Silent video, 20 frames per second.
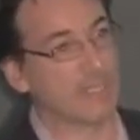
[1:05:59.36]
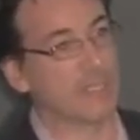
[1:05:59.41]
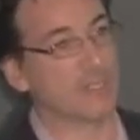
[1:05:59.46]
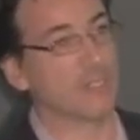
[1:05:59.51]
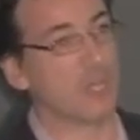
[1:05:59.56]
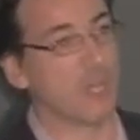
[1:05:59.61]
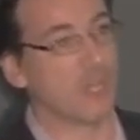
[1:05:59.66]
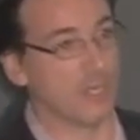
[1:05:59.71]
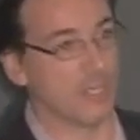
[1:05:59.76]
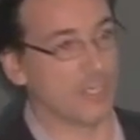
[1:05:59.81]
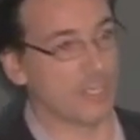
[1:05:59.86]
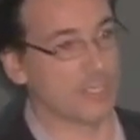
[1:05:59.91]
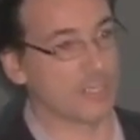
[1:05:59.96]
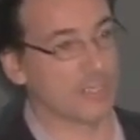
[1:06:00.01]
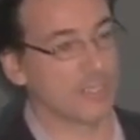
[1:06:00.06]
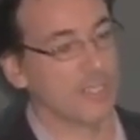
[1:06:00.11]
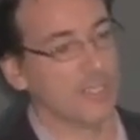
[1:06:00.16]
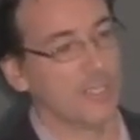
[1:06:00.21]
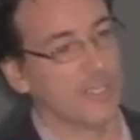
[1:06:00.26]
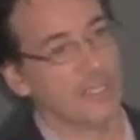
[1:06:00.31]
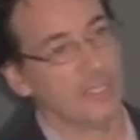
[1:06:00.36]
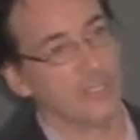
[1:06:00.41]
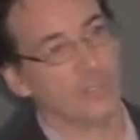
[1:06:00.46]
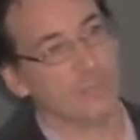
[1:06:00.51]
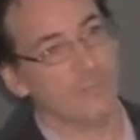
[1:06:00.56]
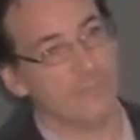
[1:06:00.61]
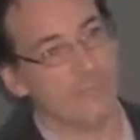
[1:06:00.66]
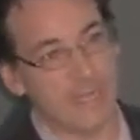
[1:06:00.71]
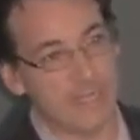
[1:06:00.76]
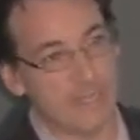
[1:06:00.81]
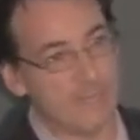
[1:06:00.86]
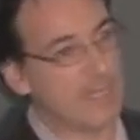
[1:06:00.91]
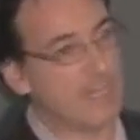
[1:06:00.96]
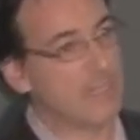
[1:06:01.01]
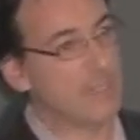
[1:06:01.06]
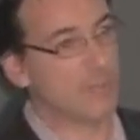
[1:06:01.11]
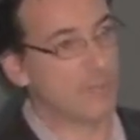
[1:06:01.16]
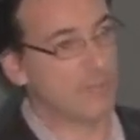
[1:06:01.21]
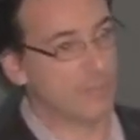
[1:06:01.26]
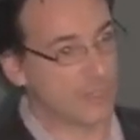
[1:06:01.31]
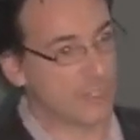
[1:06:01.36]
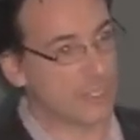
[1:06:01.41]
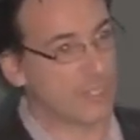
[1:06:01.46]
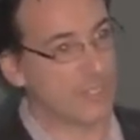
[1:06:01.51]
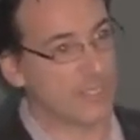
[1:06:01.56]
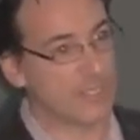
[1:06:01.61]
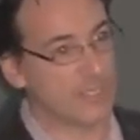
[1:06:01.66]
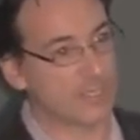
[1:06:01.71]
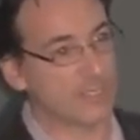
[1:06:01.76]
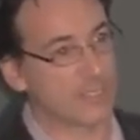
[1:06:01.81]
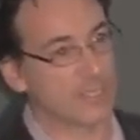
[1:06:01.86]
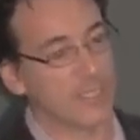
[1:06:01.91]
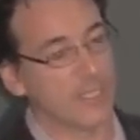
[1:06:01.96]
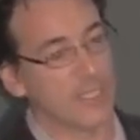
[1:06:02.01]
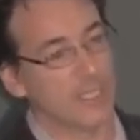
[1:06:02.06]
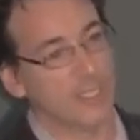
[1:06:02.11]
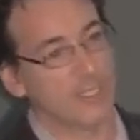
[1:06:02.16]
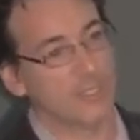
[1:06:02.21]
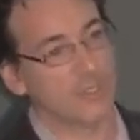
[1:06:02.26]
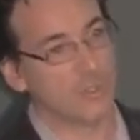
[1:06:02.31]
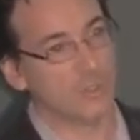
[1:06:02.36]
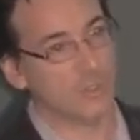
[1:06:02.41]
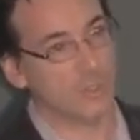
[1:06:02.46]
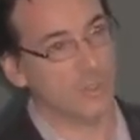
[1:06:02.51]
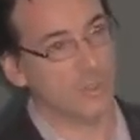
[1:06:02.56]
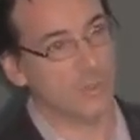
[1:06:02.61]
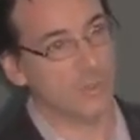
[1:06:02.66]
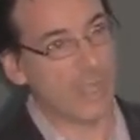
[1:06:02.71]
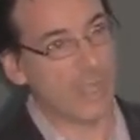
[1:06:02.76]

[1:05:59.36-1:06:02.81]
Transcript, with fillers: in Europe, they are investing now $1 billion to many, many